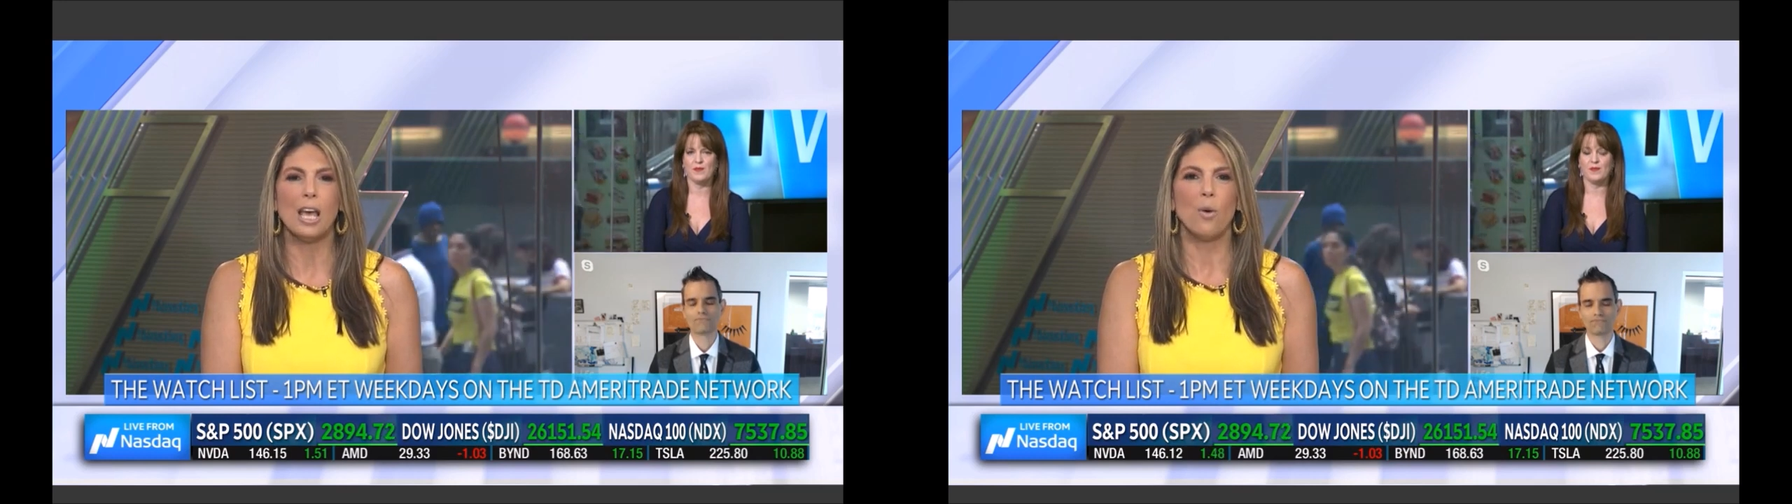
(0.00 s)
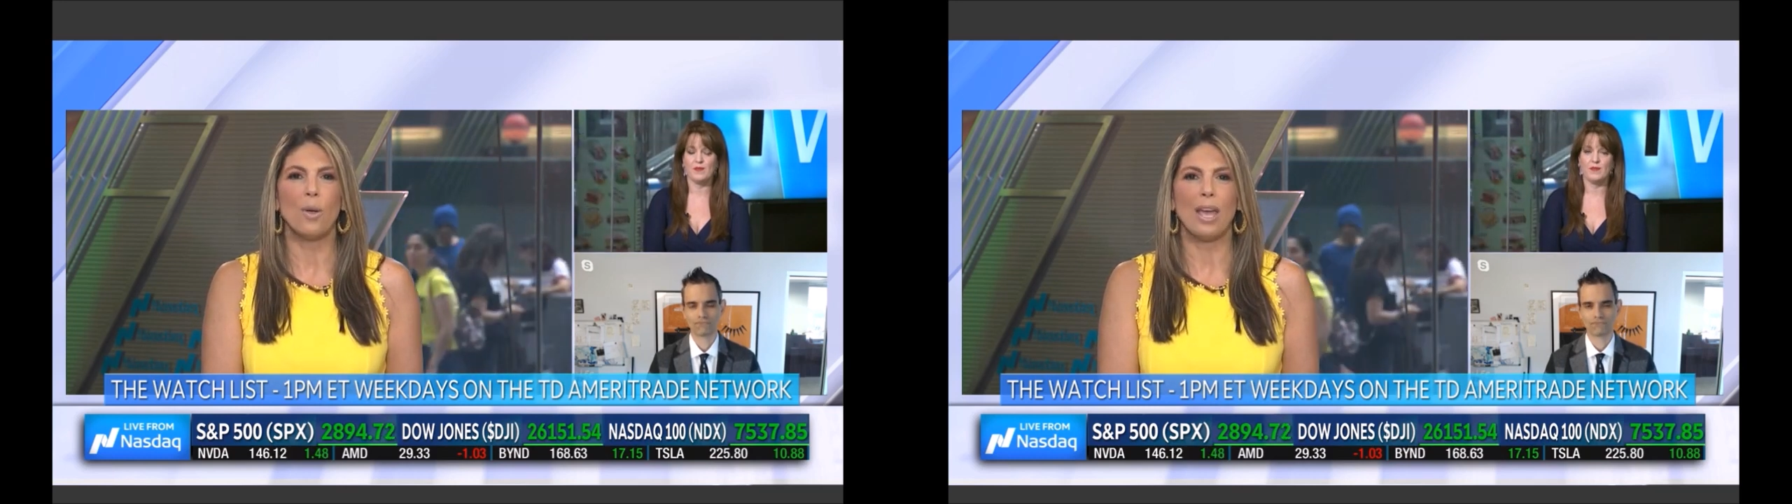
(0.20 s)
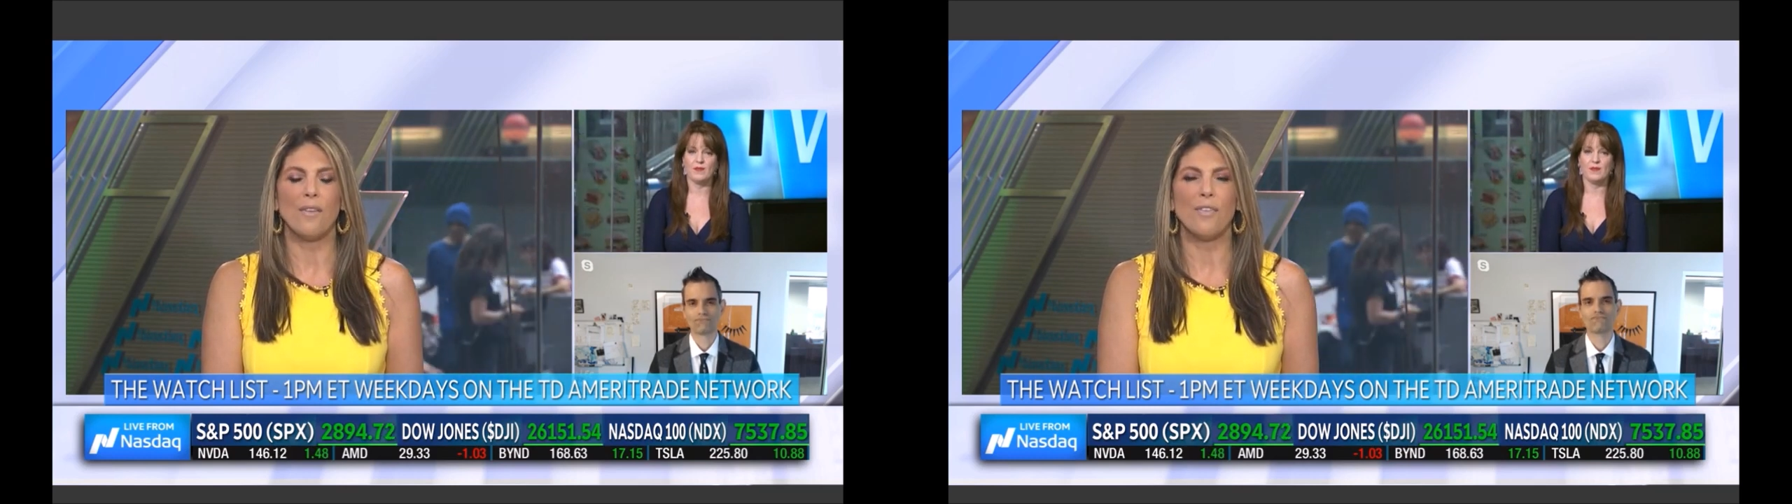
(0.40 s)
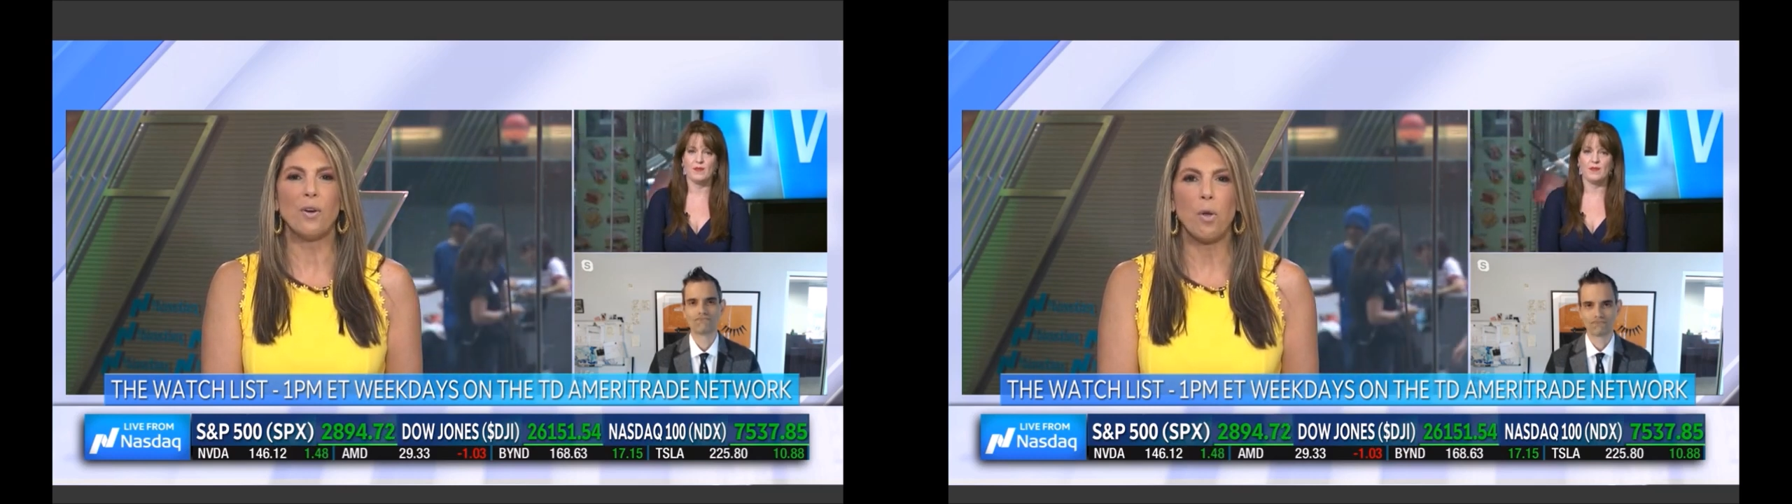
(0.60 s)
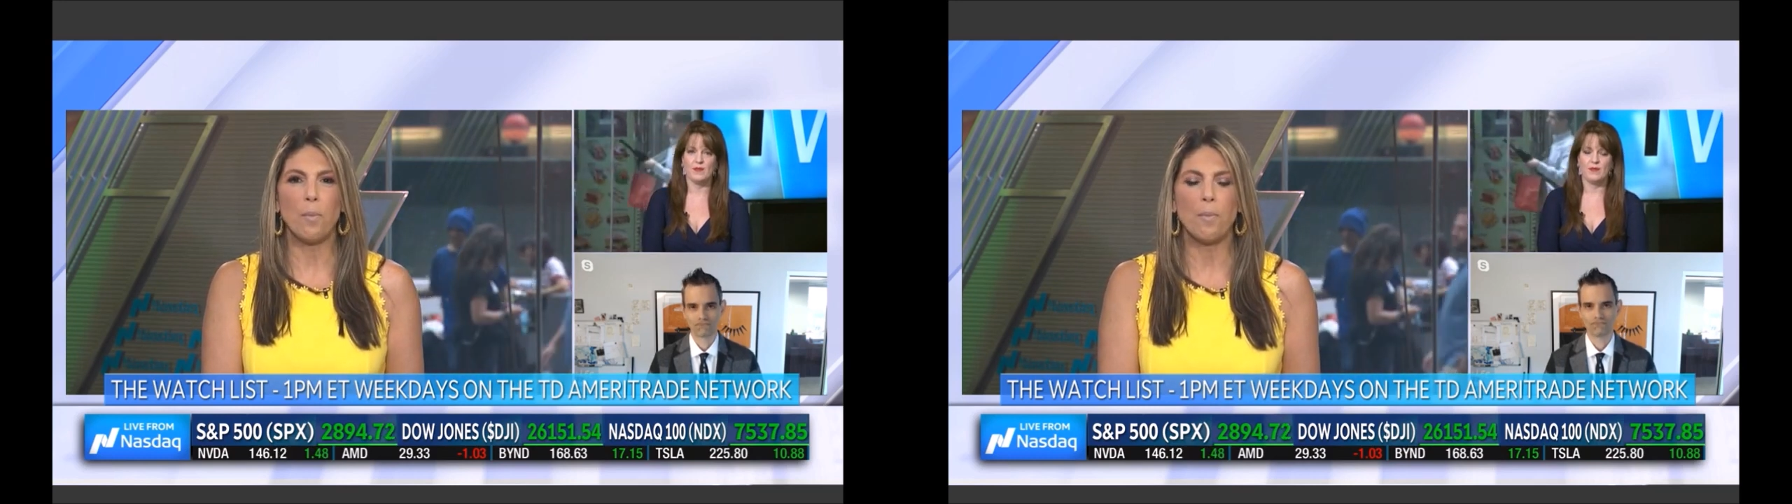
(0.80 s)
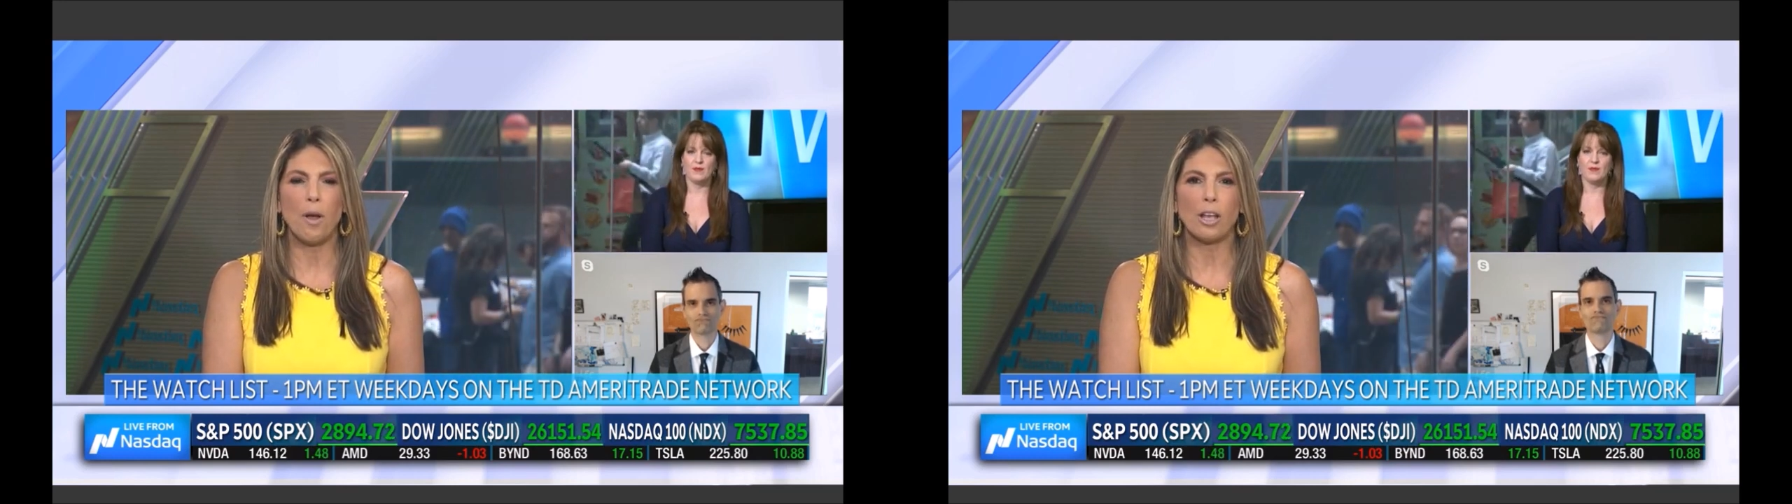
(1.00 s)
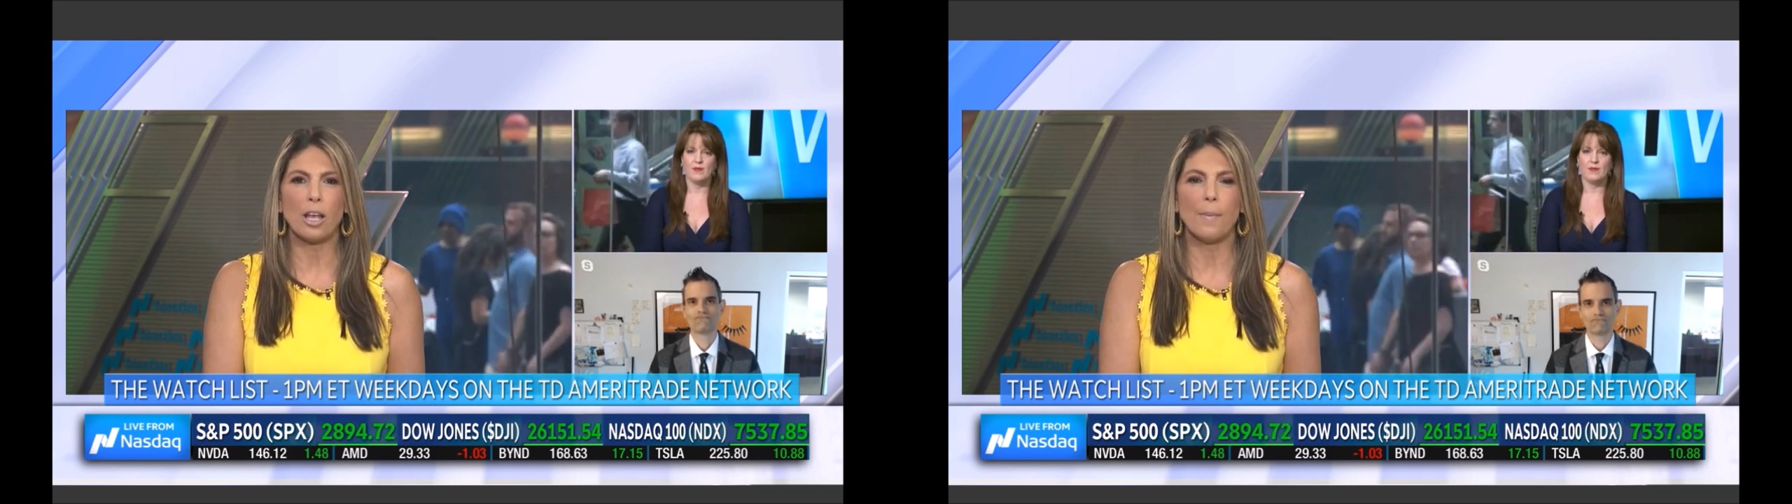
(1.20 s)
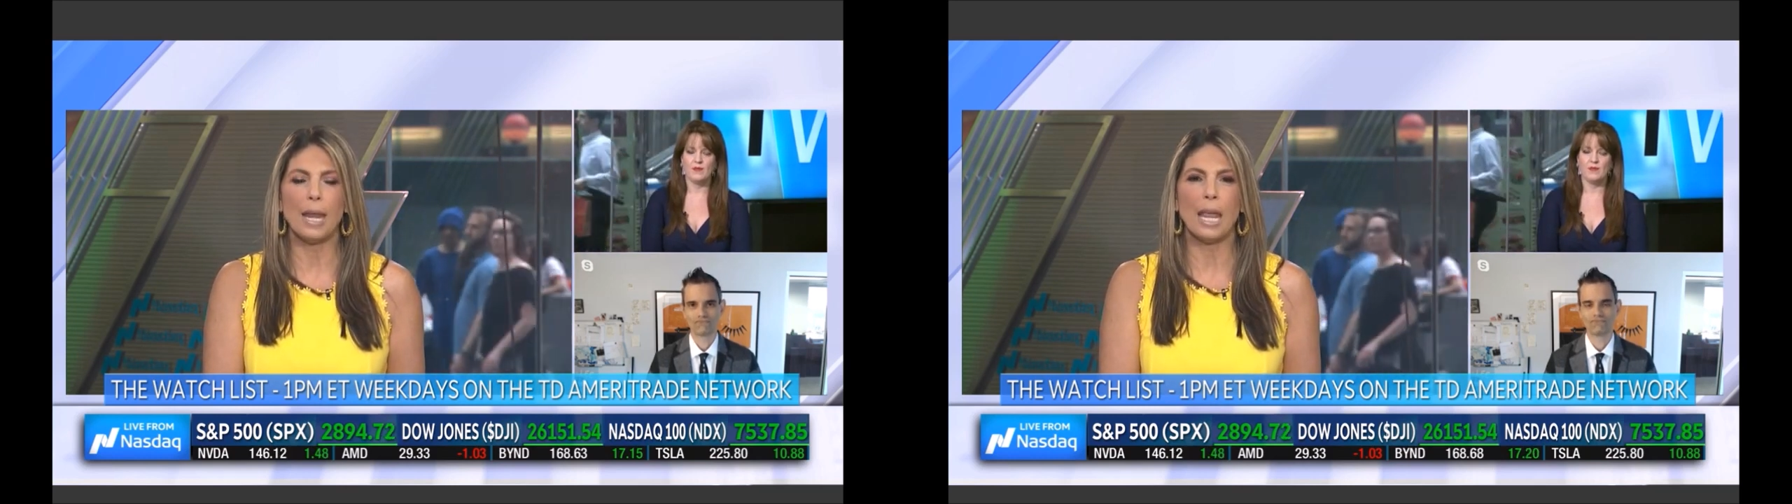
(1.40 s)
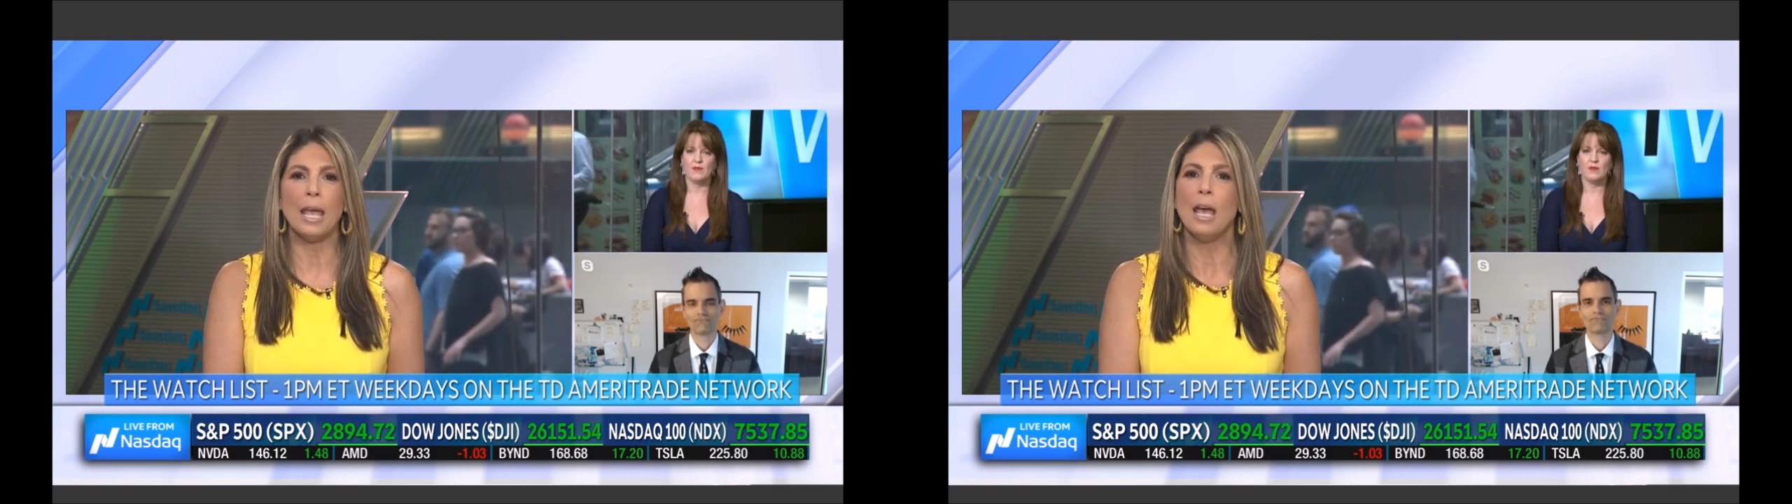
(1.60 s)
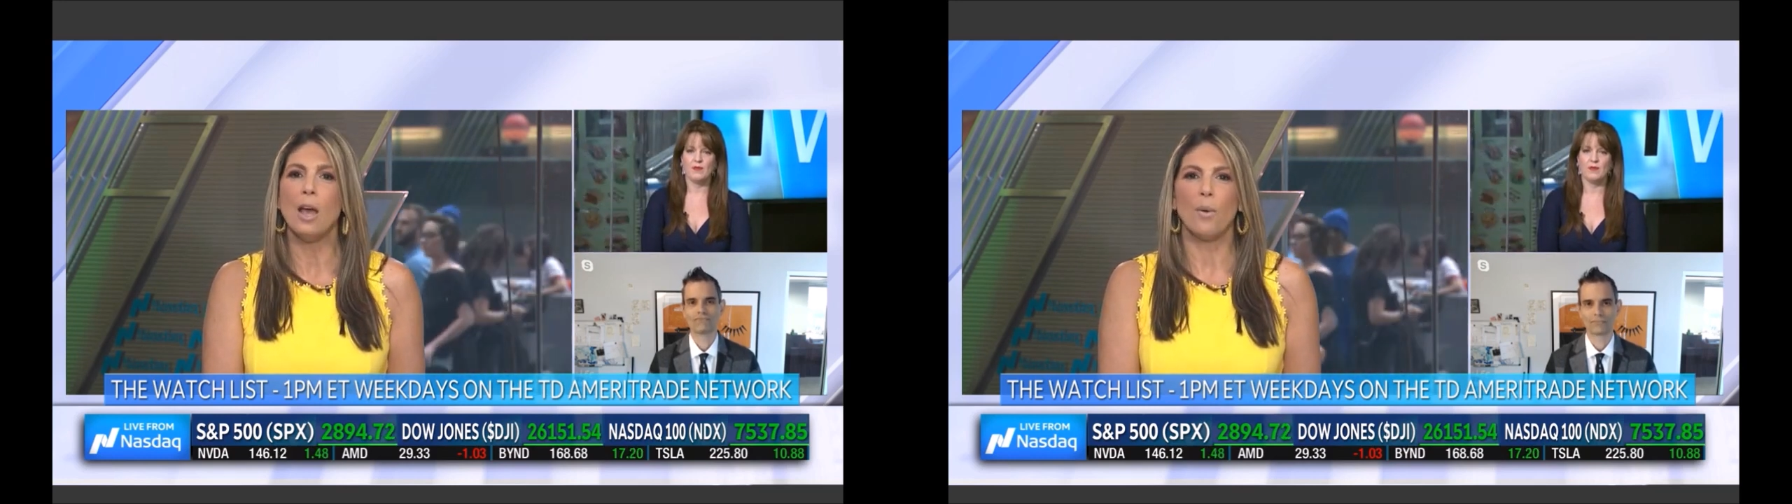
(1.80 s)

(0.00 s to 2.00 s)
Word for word: We have Federal Open Market Committee.